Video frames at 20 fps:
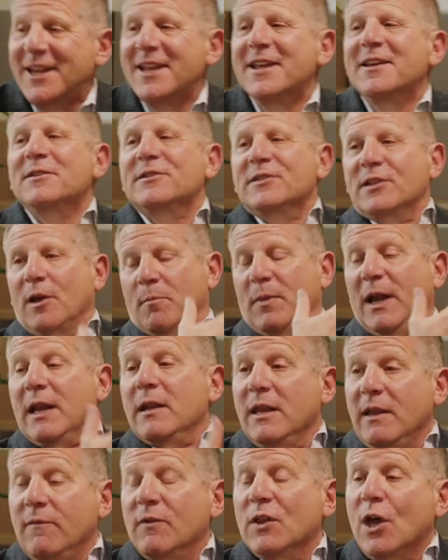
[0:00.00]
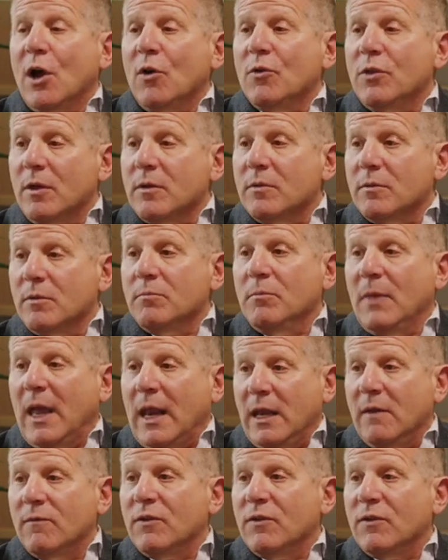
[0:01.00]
Right. So, but even though many